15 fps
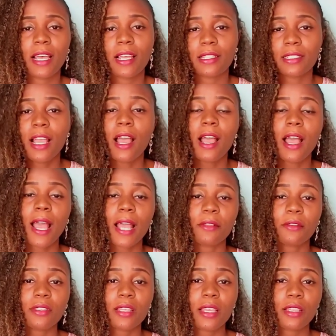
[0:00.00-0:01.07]
And I
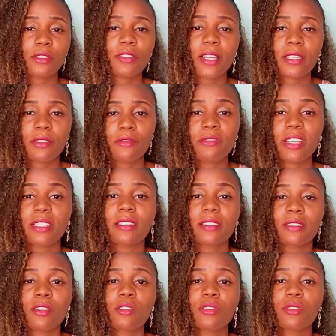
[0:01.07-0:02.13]
know the interest rate
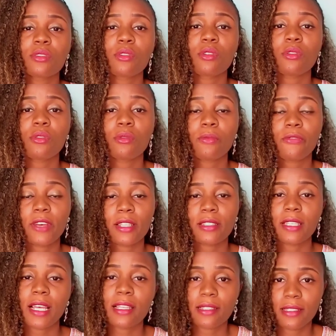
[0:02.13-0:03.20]
is not so
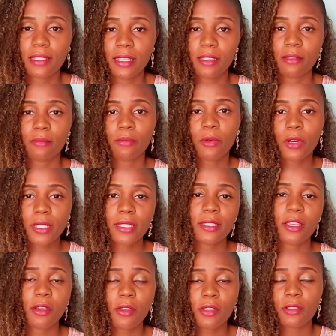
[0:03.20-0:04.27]
fantastic, but
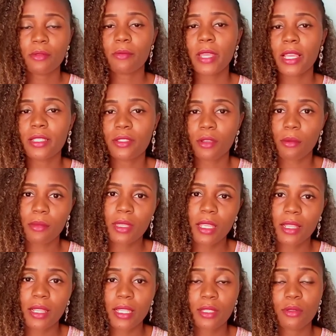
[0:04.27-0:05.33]
you're going to make
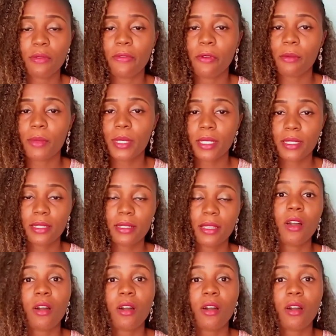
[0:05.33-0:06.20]
something little from it.